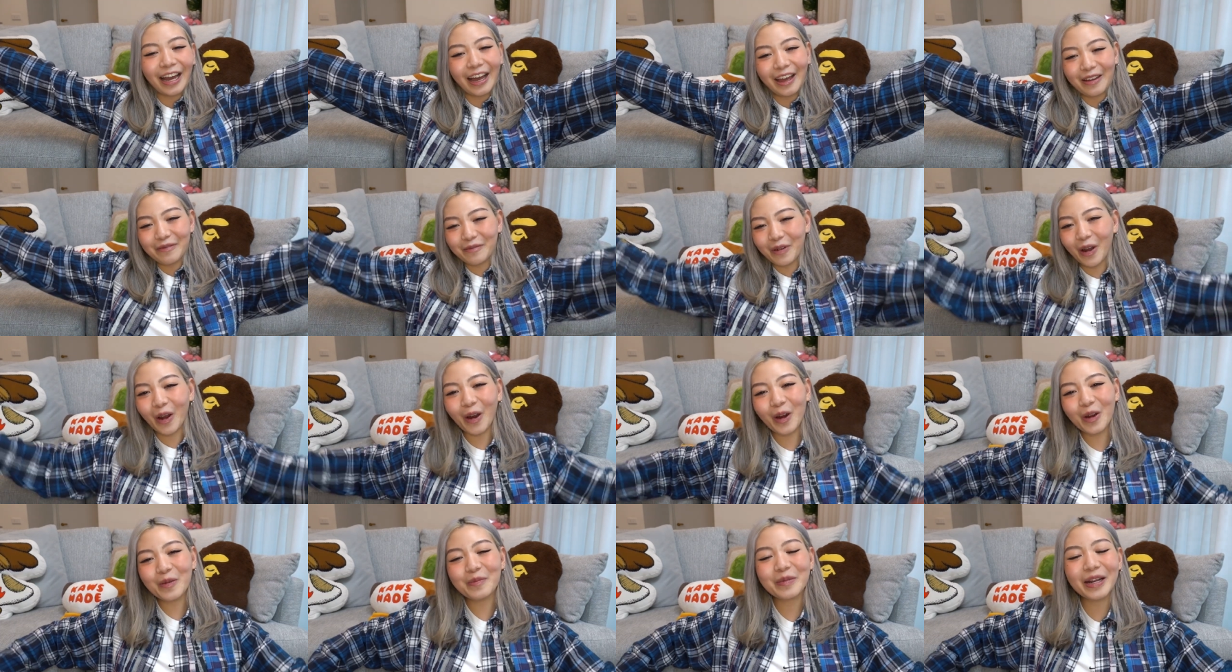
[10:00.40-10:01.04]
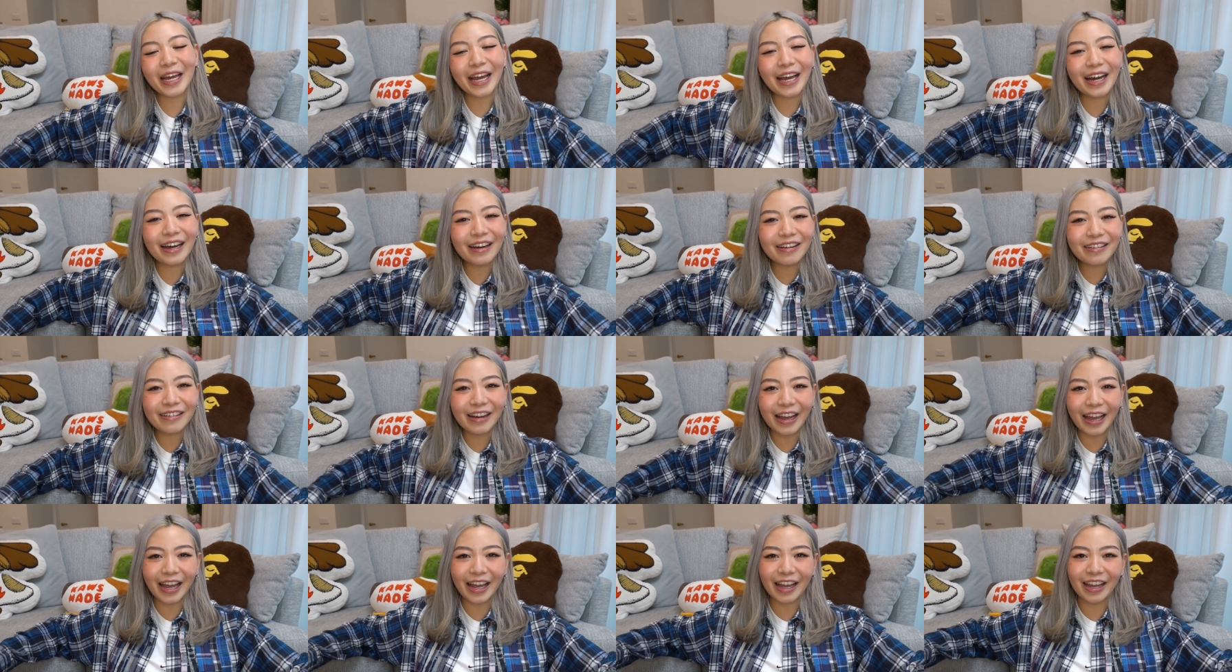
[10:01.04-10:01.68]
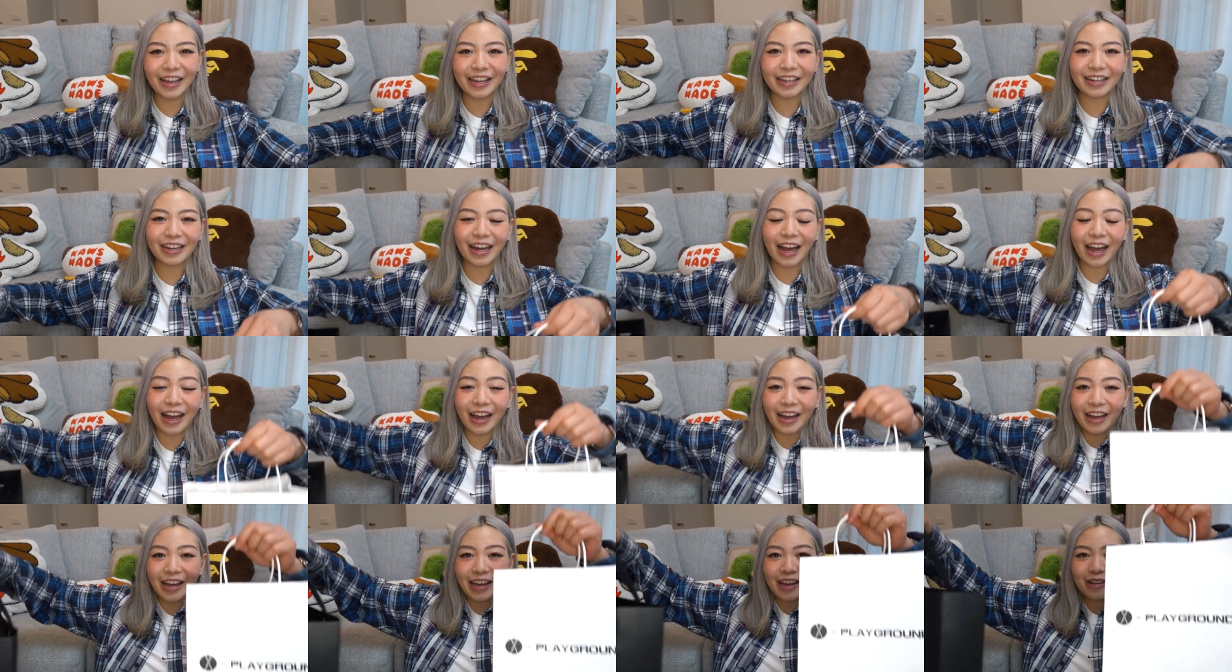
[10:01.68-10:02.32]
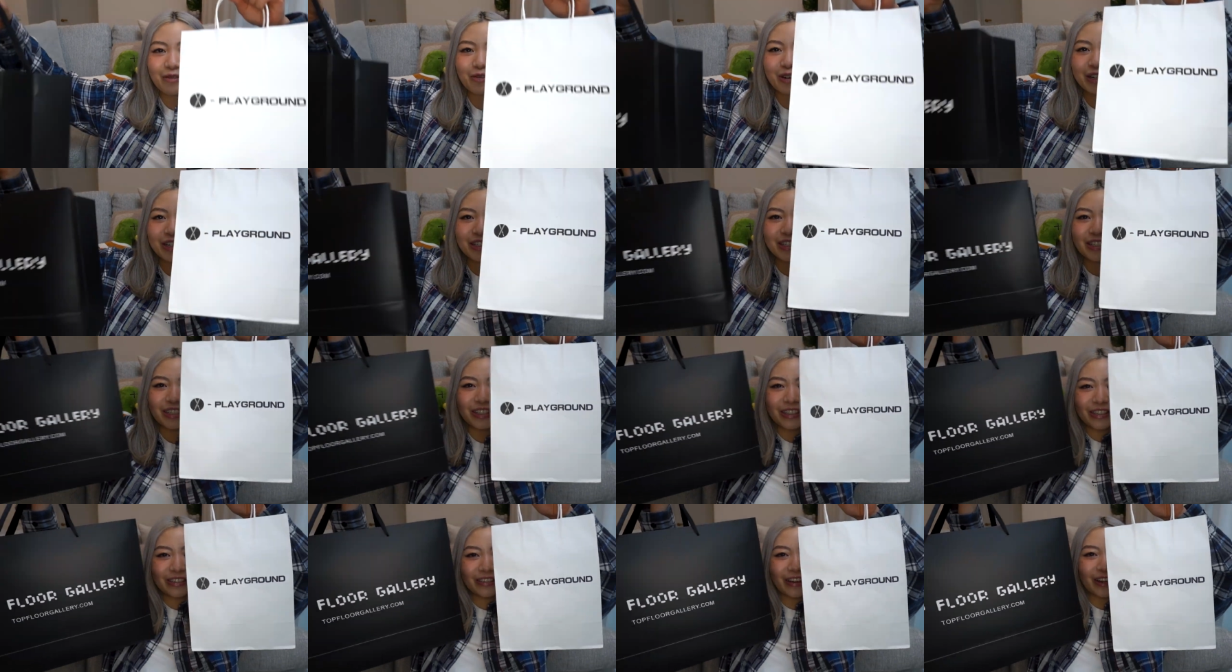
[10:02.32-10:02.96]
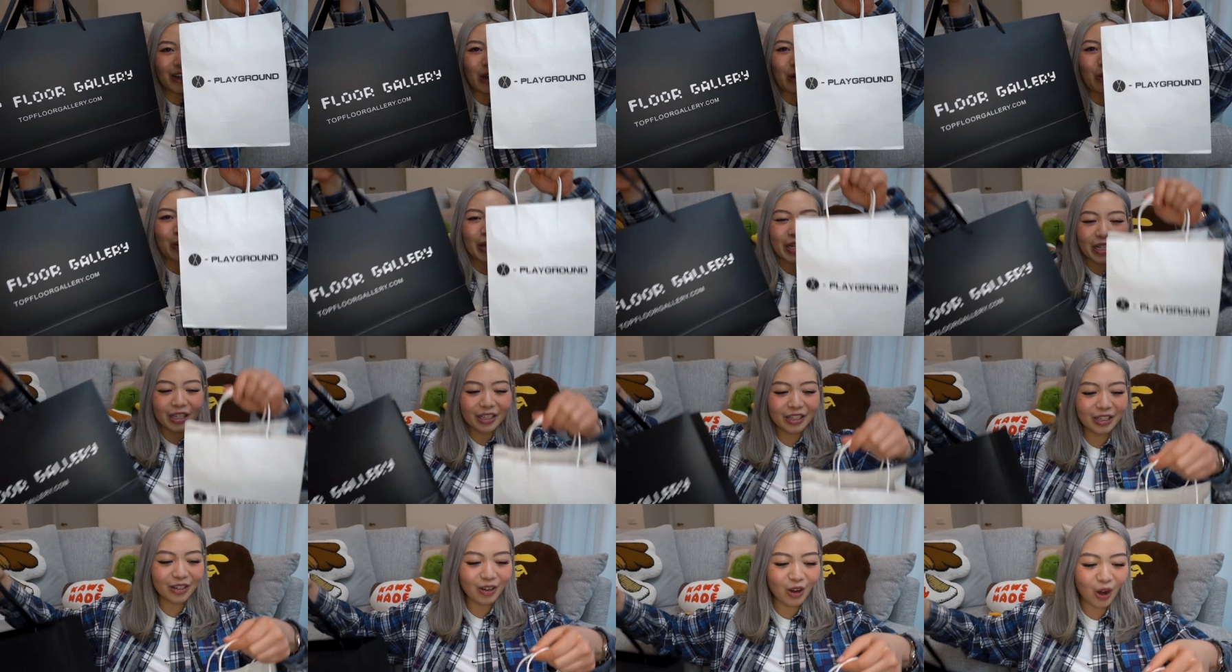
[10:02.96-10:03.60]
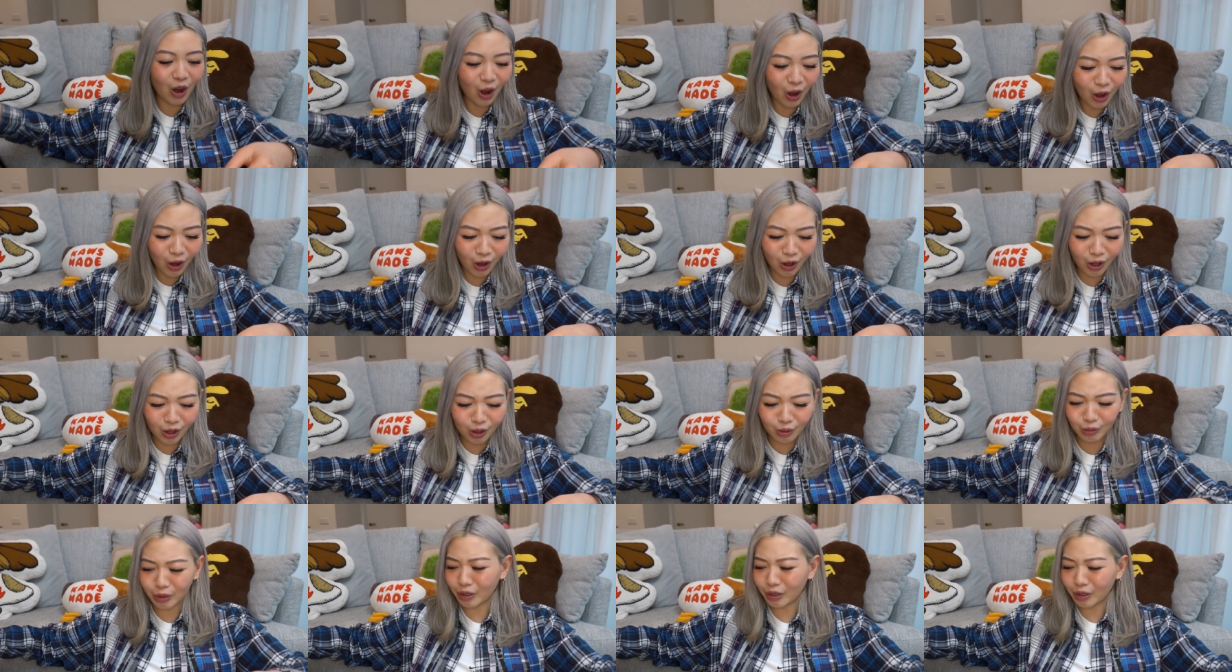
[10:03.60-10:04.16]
I'm home now and I wanted to do a quick little haul.